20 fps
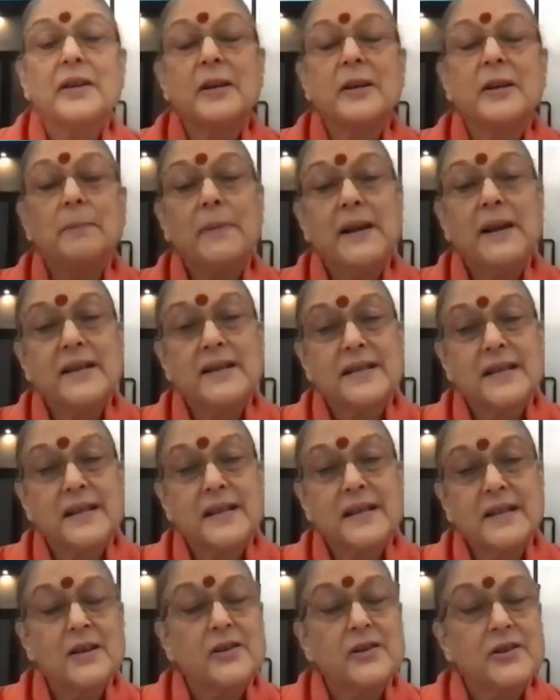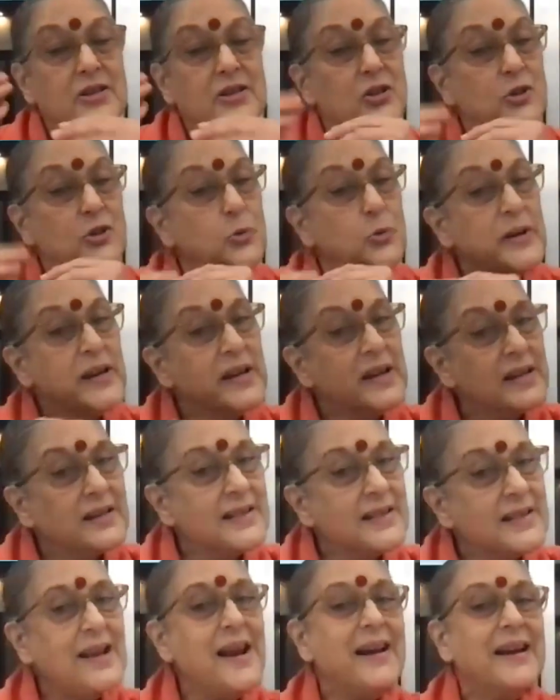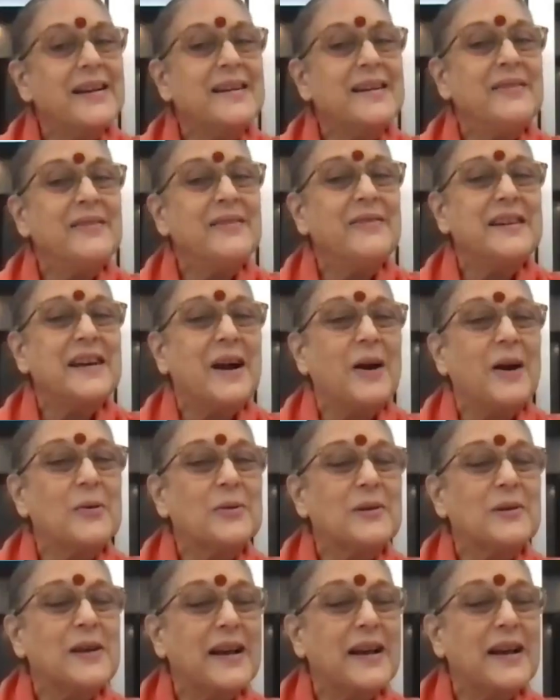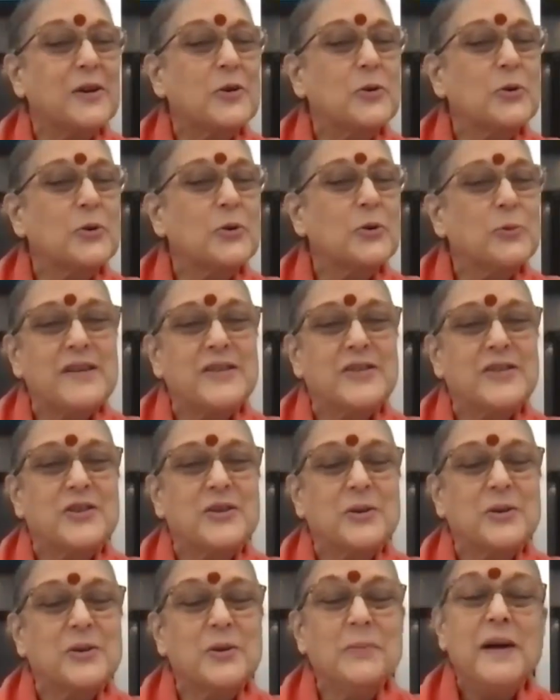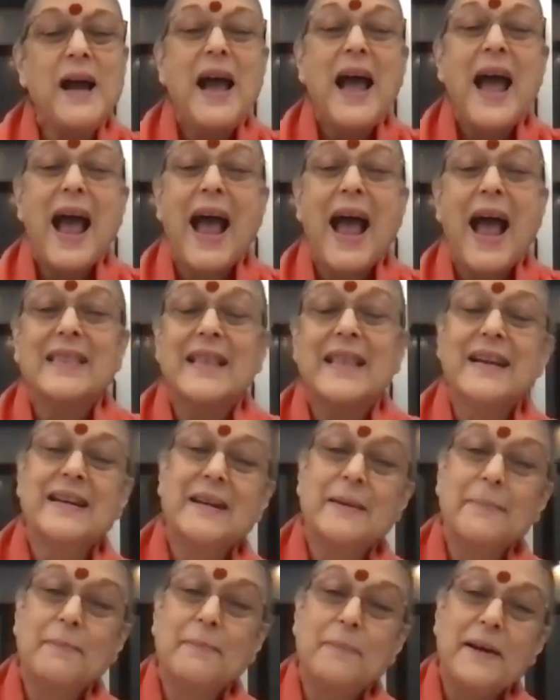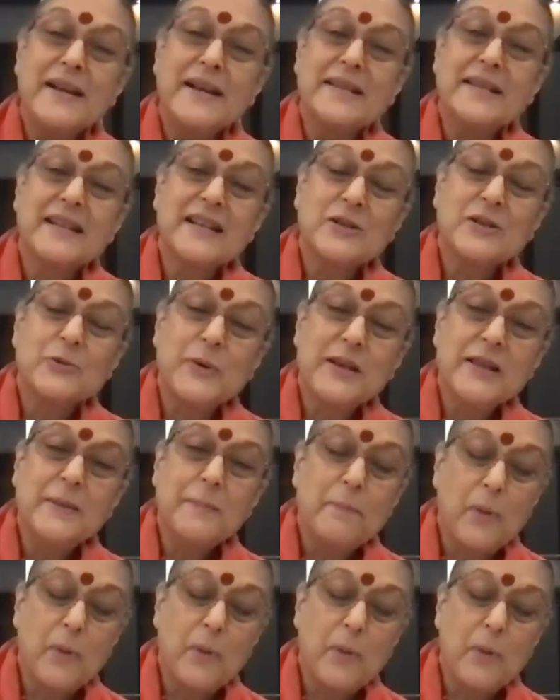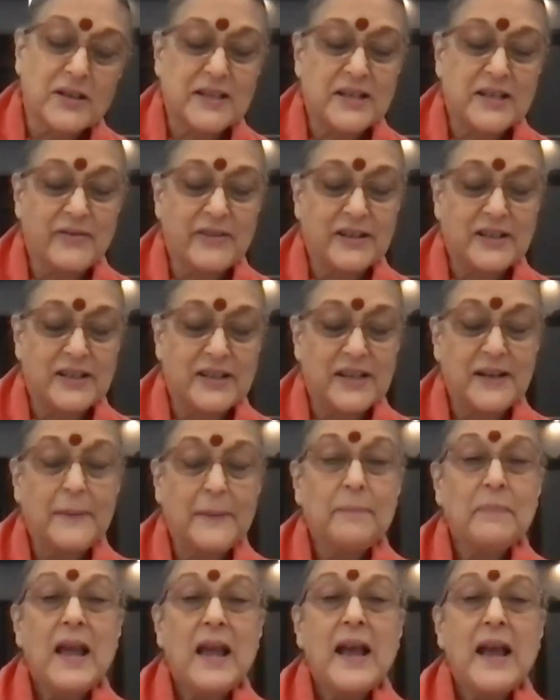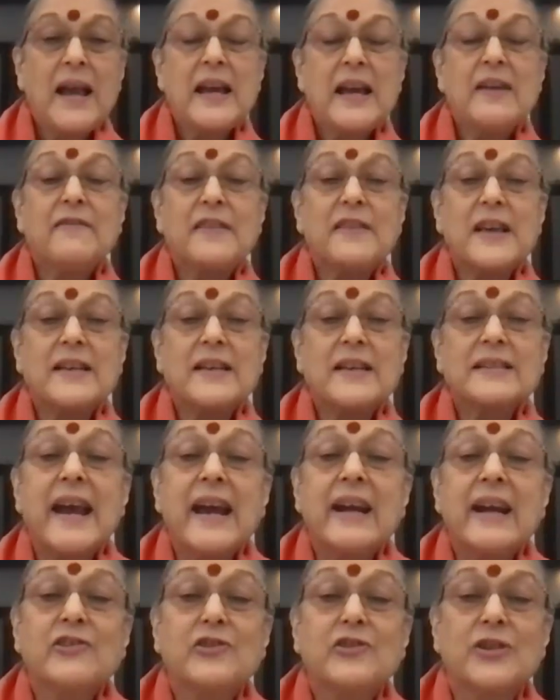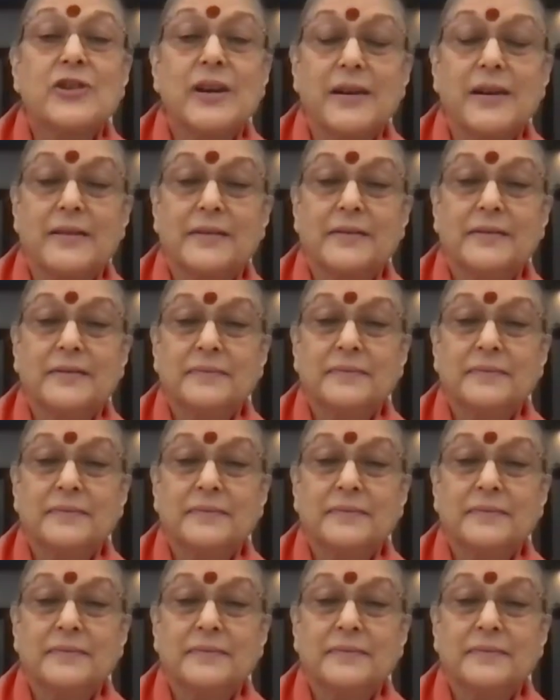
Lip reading: replace it, squeeze the negativity out like a toothpaste tube, and then replace it with positivity. If there's hatred,